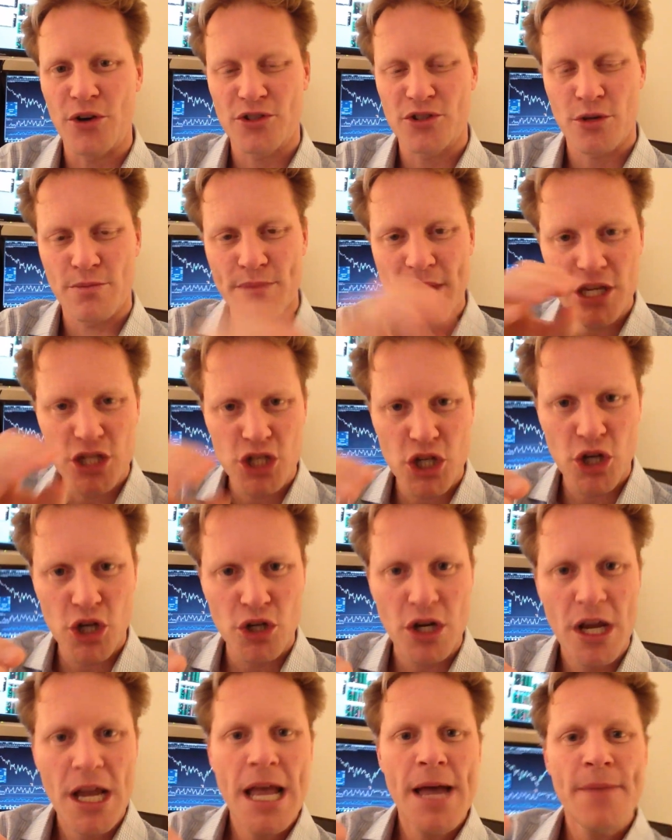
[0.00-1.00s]
So make
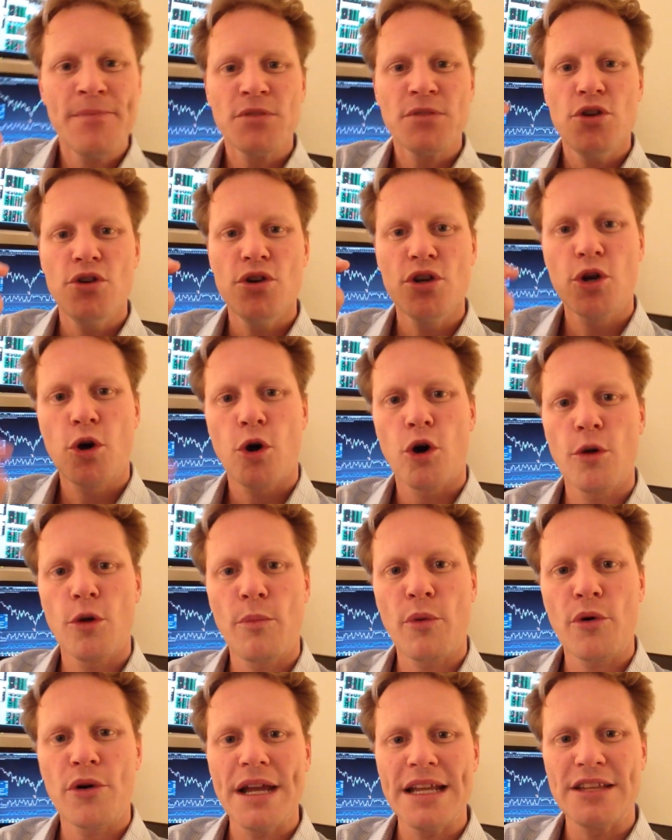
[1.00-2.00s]
sure you
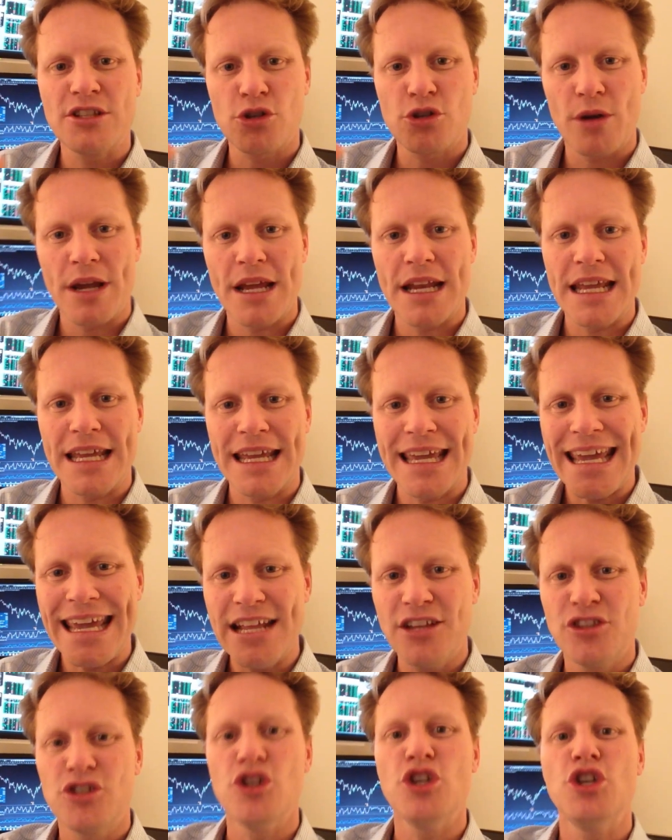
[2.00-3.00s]
incorporate trading
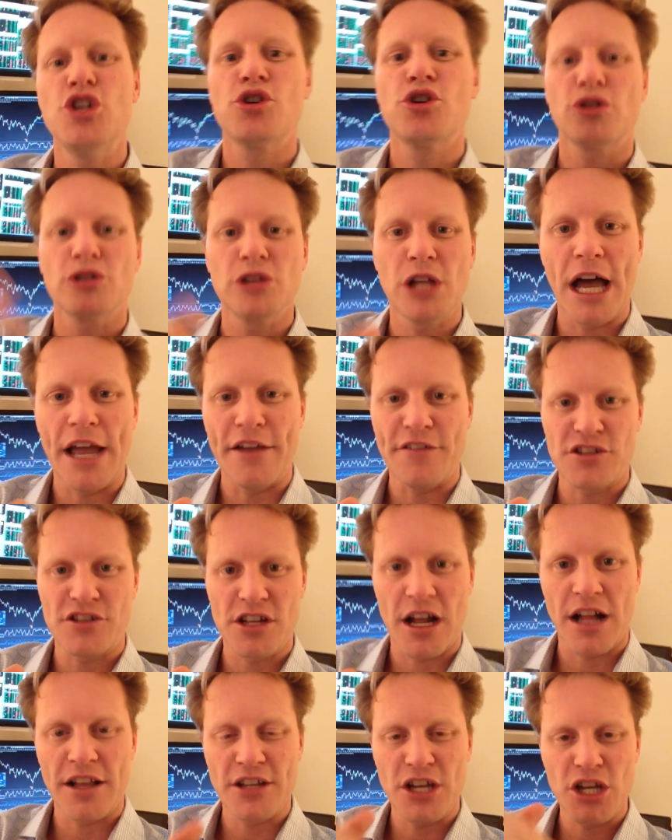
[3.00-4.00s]
into your
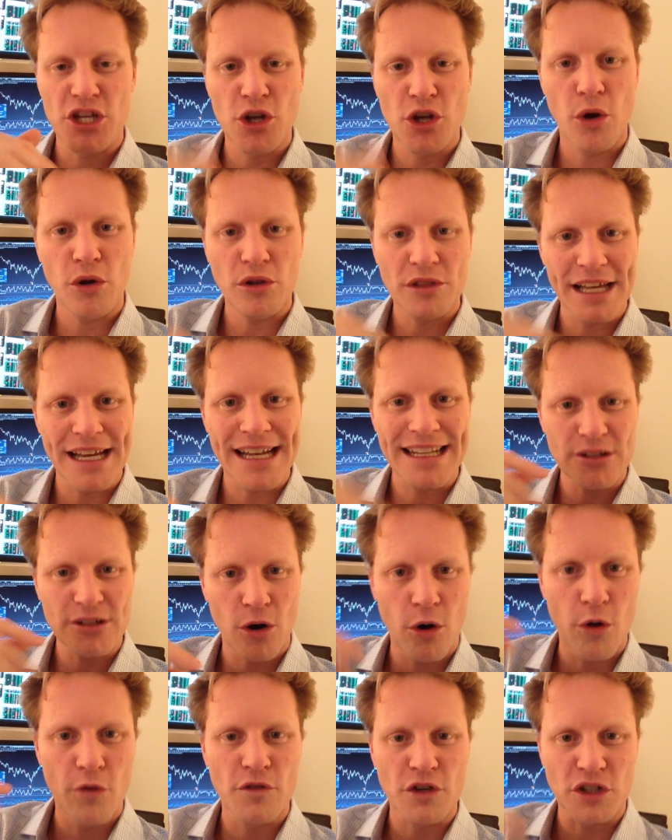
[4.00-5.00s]
lifestyle and you don't let it
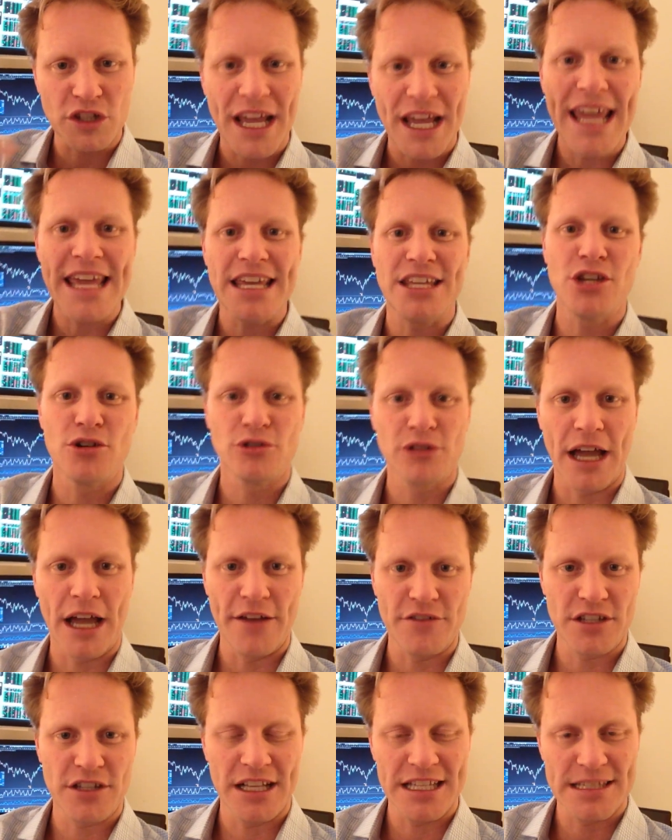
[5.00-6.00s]
overtake your
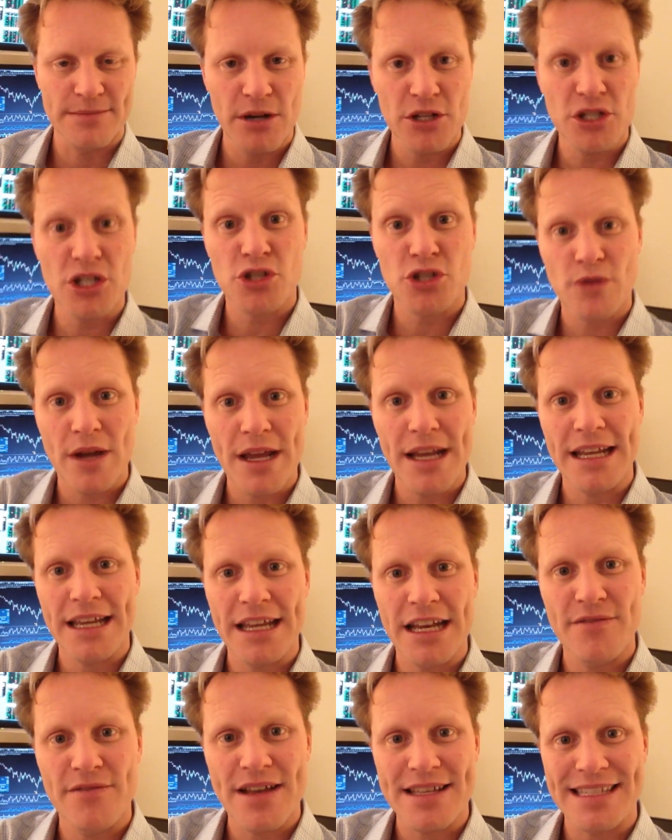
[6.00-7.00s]
lifestyle. As much as trading
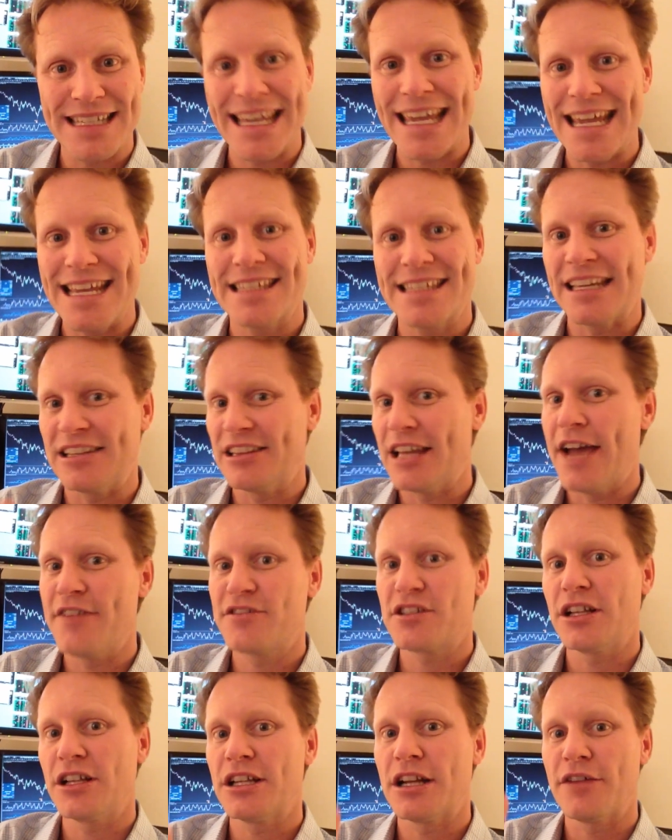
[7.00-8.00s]
and investing is a
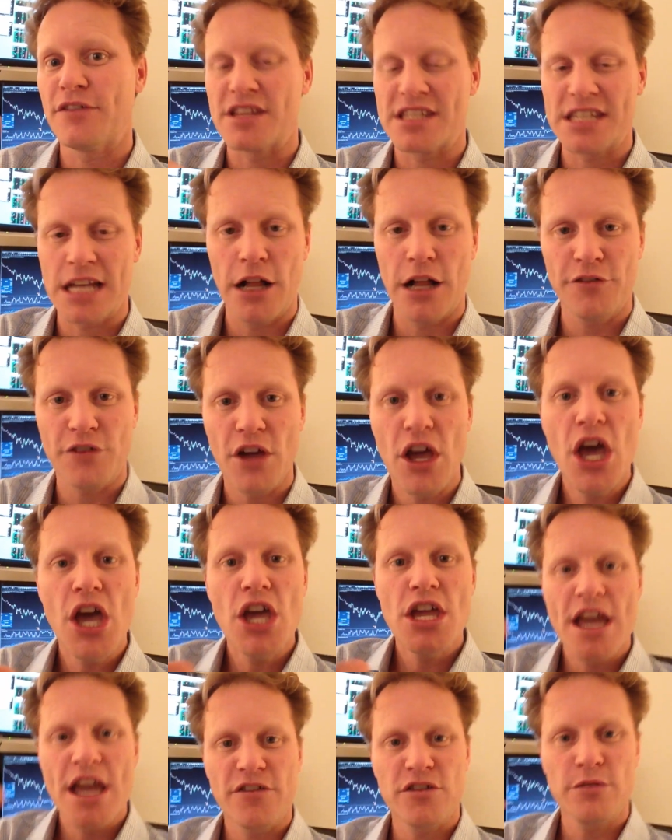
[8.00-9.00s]
lifestyle in of itself,
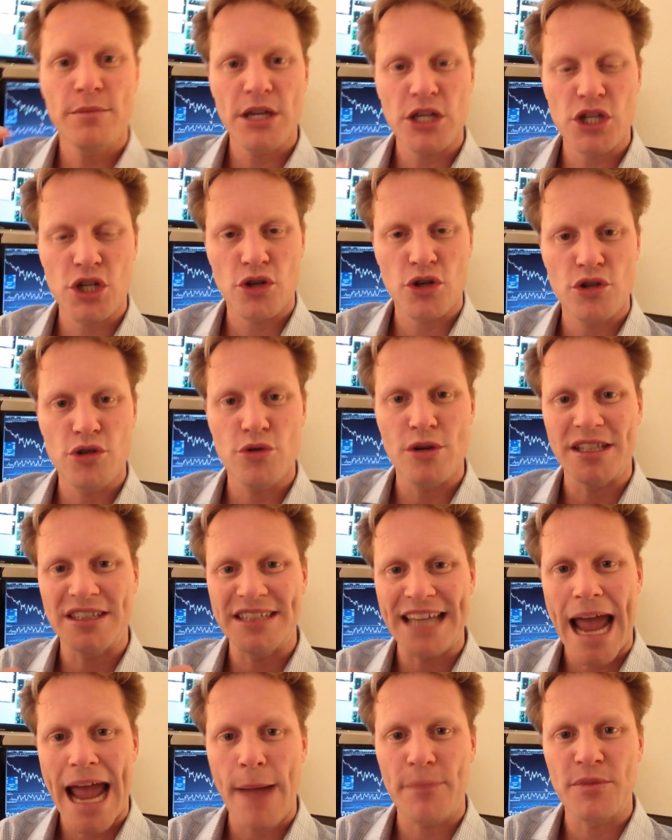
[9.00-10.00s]
you have to make sure you
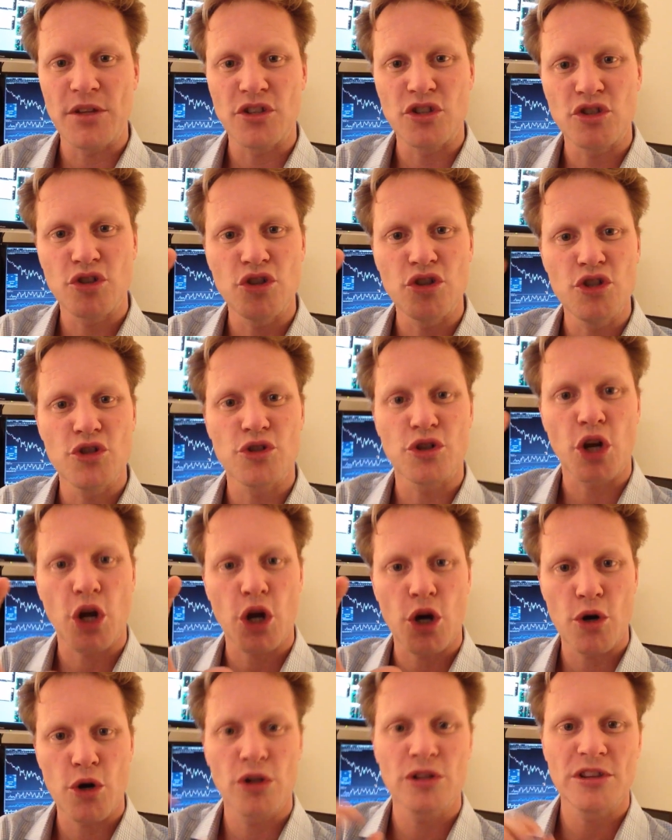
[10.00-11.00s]
adapt it to your
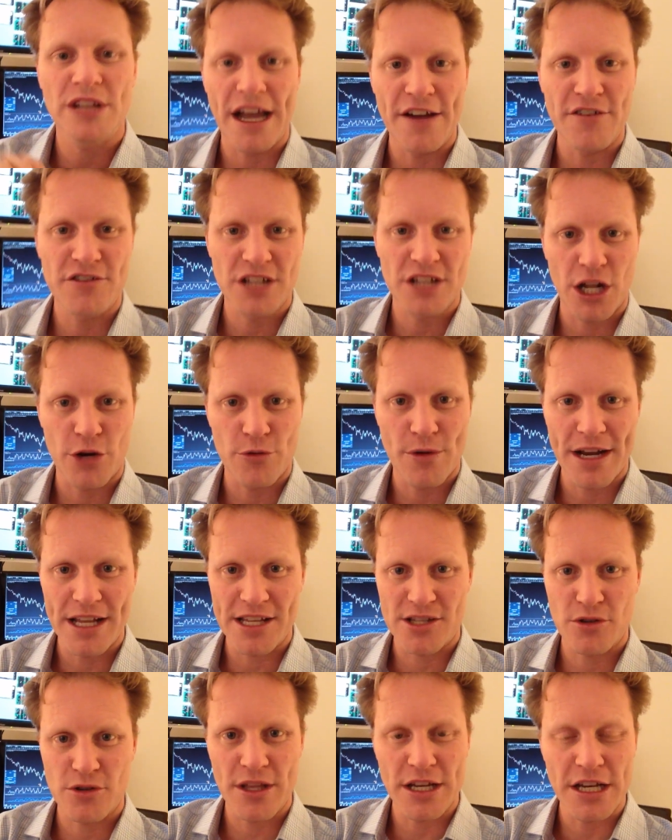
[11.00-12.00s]
current lifestyle already
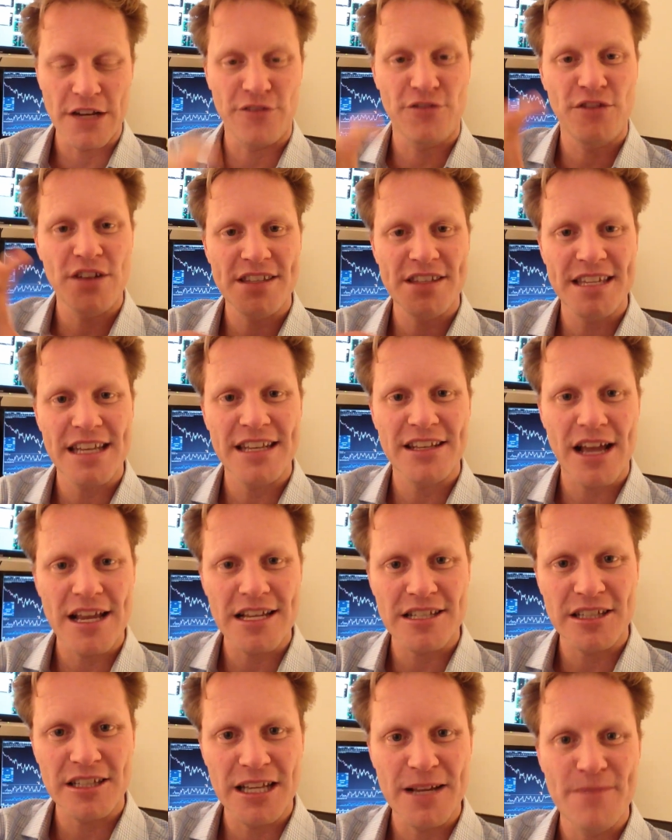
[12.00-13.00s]
so that it fits in
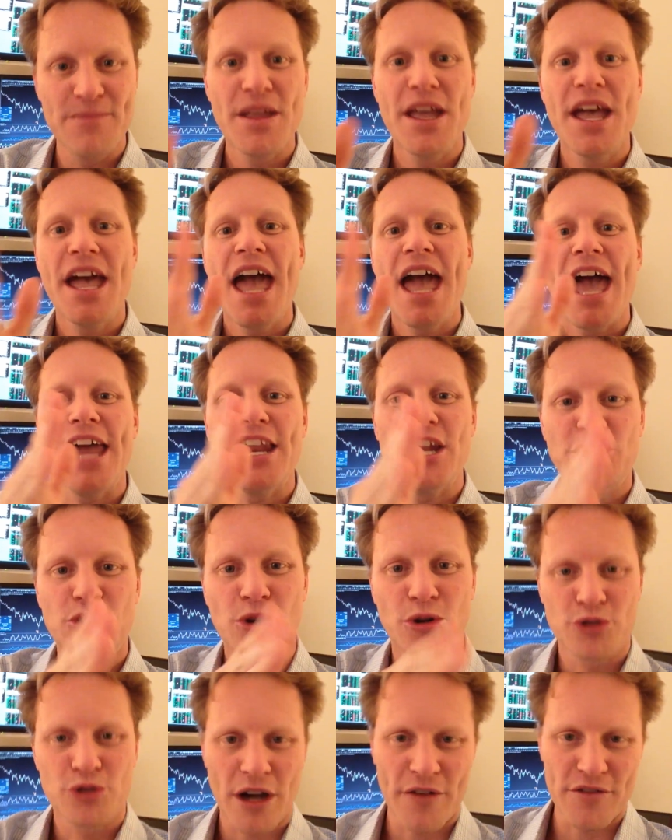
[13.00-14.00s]
nicely and you
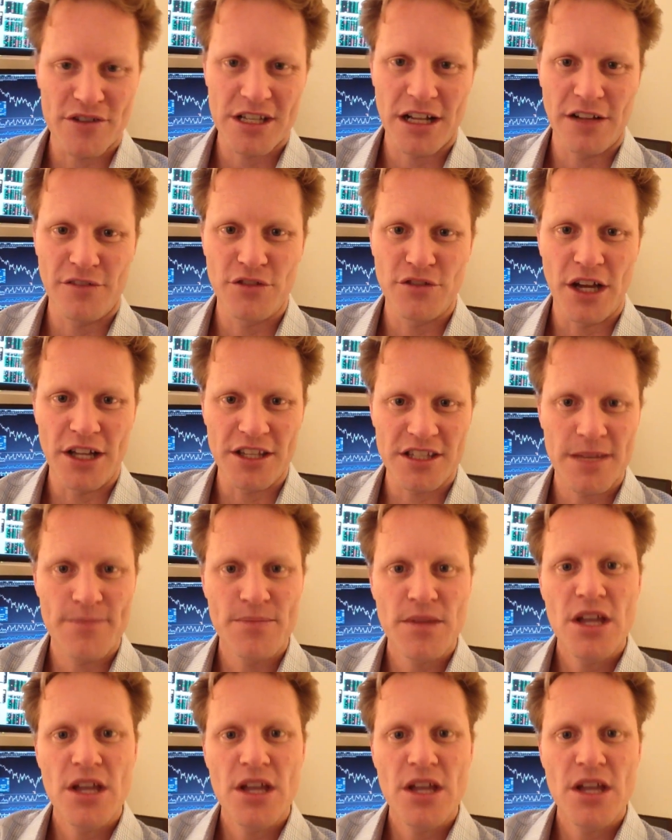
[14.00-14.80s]
don't drive yourself nuts.